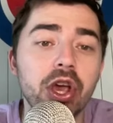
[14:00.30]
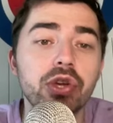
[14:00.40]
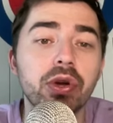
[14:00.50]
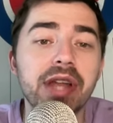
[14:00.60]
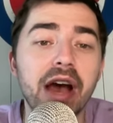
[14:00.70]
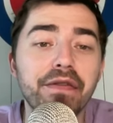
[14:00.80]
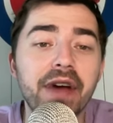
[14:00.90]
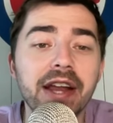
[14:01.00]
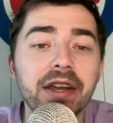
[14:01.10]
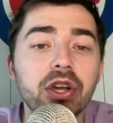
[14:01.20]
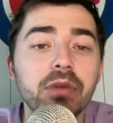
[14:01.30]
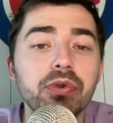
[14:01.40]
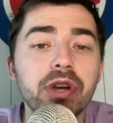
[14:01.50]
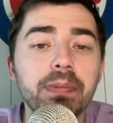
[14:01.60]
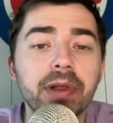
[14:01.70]
You can now find
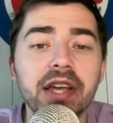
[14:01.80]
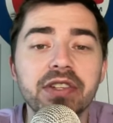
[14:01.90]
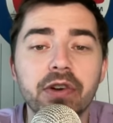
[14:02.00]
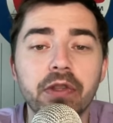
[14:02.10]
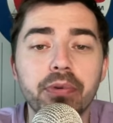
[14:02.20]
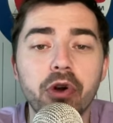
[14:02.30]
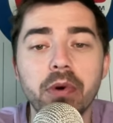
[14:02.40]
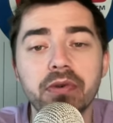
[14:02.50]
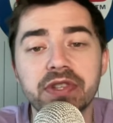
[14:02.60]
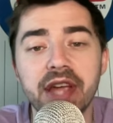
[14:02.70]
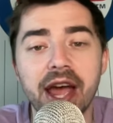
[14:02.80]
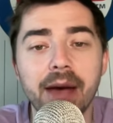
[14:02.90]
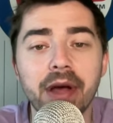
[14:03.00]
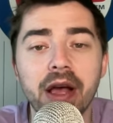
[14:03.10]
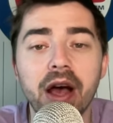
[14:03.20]
community plays under the promos
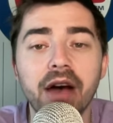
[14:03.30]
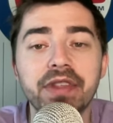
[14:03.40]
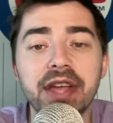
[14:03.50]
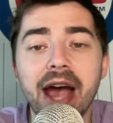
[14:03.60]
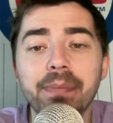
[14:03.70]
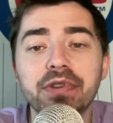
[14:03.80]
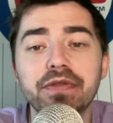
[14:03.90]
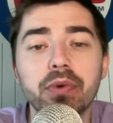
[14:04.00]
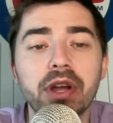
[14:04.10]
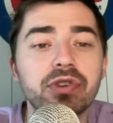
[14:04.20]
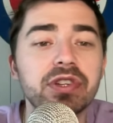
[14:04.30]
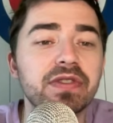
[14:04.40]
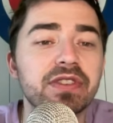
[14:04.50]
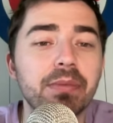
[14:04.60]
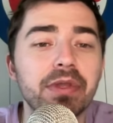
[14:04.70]
tab of the app to view entries of
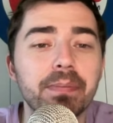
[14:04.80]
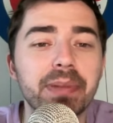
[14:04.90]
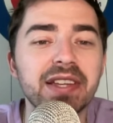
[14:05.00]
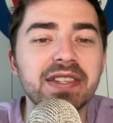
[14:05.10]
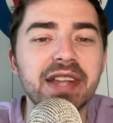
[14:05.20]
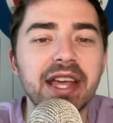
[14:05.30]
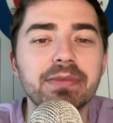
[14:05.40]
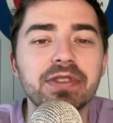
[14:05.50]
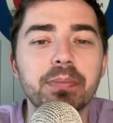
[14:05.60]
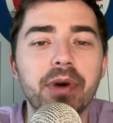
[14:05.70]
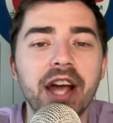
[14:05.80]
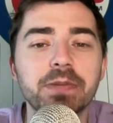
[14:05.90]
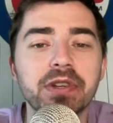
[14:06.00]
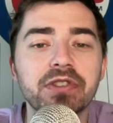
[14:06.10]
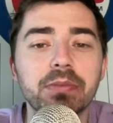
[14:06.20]
some of the biggest names in the prize
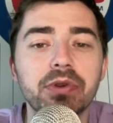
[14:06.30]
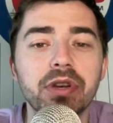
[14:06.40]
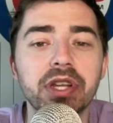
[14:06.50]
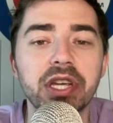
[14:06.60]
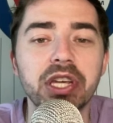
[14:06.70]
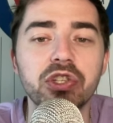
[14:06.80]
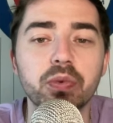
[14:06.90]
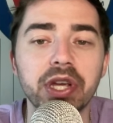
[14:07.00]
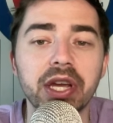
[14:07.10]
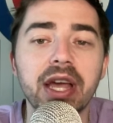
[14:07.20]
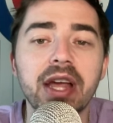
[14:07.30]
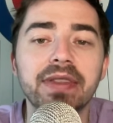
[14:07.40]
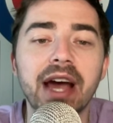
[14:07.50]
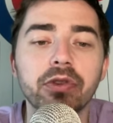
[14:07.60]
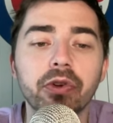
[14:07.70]
picks community each week.
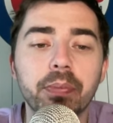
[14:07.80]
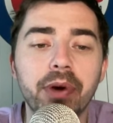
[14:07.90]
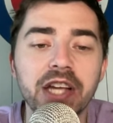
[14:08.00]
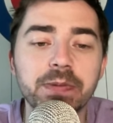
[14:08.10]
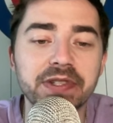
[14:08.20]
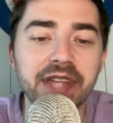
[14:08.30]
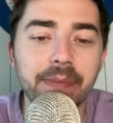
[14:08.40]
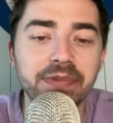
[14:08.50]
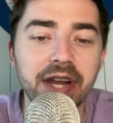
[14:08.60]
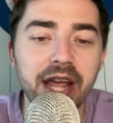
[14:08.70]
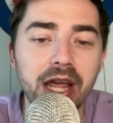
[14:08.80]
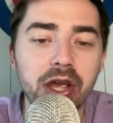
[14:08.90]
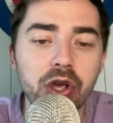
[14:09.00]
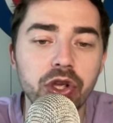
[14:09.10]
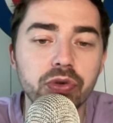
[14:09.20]
Download the prize picks app today.
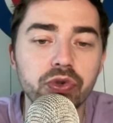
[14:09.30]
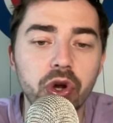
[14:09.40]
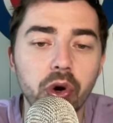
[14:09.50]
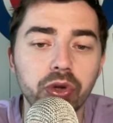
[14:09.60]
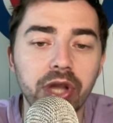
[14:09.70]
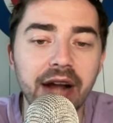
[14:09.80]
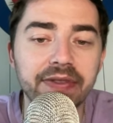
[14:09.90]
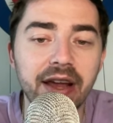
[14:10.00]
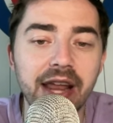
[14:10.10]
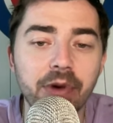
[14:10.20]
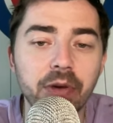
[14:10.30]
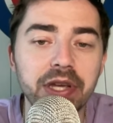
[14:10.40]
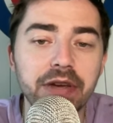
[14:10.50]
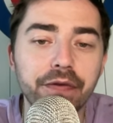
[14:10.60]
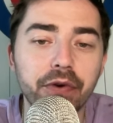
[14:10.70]
Use code
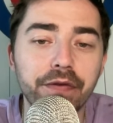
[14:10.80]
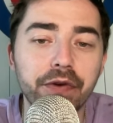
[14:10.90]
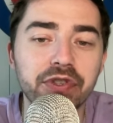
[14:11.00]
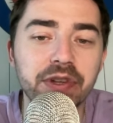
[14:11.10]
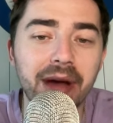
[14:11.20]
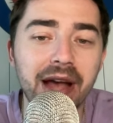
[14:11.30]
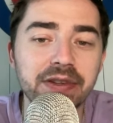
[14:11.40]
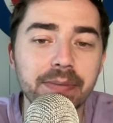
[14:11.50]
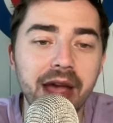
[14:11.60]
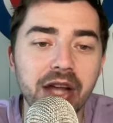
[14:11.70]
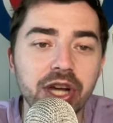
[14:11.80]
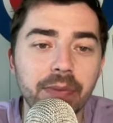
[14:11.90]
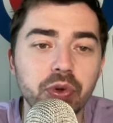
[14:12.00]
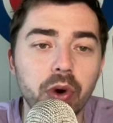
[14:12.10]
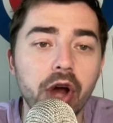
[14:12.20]
LOCKEDONMLB for a first deposit match up
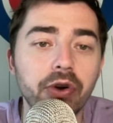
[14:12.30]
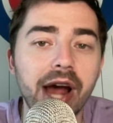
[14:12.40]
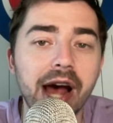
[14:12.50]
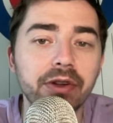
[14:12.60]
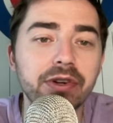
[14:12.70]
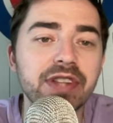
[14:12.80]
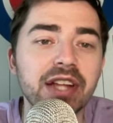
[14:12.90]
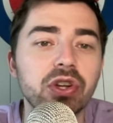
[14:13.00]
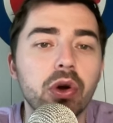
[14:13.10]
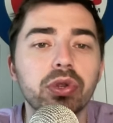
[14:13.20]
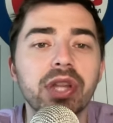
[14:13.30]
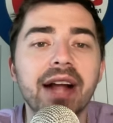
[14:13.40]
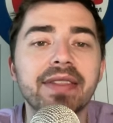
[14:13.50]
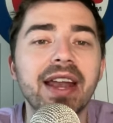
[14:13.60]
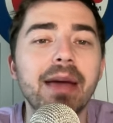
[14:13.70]
to $100. That's code
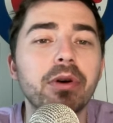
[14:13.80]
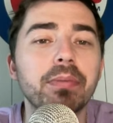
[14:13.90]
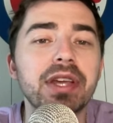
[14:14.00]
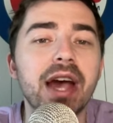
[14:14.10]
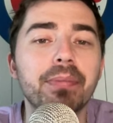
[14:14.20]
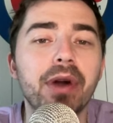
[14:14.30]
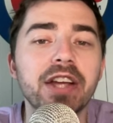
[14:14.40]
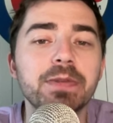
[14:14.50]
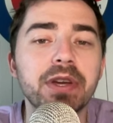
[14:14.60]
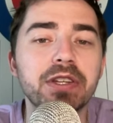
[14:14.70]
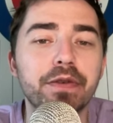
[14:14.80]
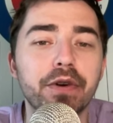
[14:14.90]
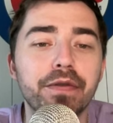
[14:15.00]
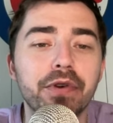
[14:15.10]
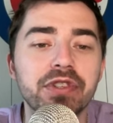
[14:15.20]
LOCKEDONMLB on prize picks for
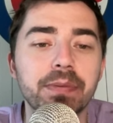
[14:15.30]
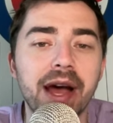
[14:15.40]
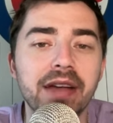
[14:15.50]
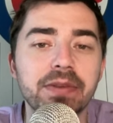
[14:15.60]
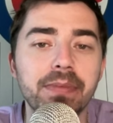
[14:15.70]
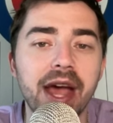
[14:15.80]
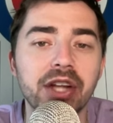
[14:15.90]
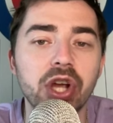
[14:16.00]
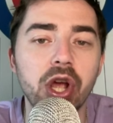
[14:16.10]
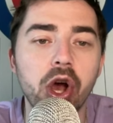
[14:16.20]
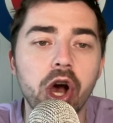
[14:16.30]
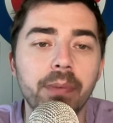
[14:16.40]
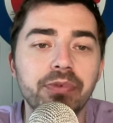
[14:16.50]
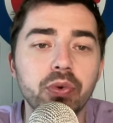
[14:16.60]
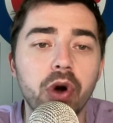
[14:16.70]
a first deposit match
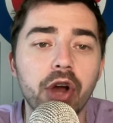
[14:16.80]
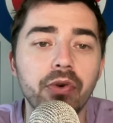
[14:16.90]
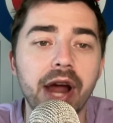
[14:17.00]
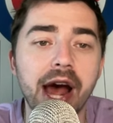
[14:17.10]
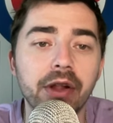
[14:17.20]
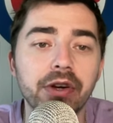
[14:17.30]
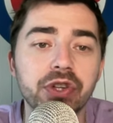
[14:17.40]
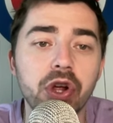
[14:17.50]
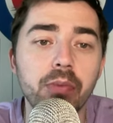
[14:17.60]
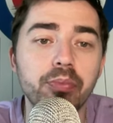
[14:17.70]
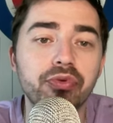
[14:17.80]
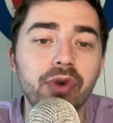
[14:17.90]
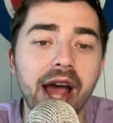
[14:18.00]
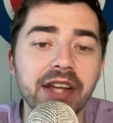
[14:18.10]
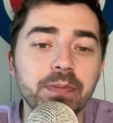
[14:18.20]
up to $100.
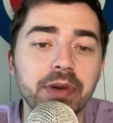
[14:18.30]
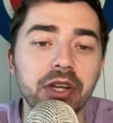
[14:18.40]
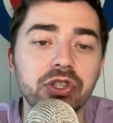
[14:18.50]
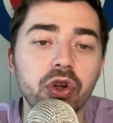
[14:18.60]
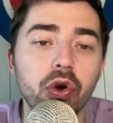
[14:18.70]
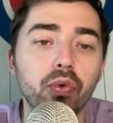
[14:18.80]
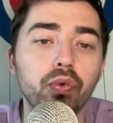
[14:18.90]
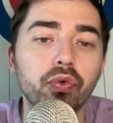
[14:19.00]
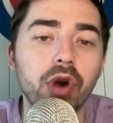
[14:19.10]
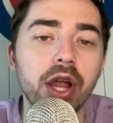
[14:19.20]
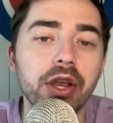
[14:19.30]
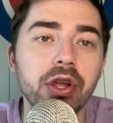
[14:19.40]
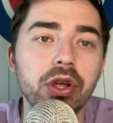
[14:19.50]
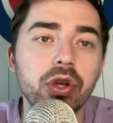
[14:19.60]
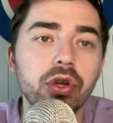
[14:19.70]
Prize picks, run
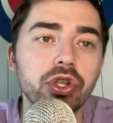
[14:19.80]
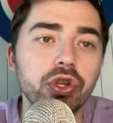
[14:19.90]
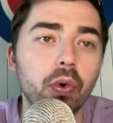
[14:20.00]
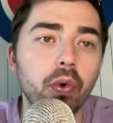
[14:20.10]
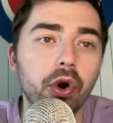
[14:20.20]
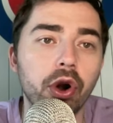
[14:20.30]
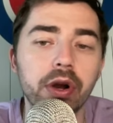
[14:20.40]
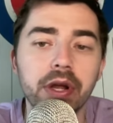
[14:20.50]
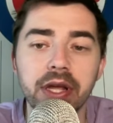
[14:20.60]
your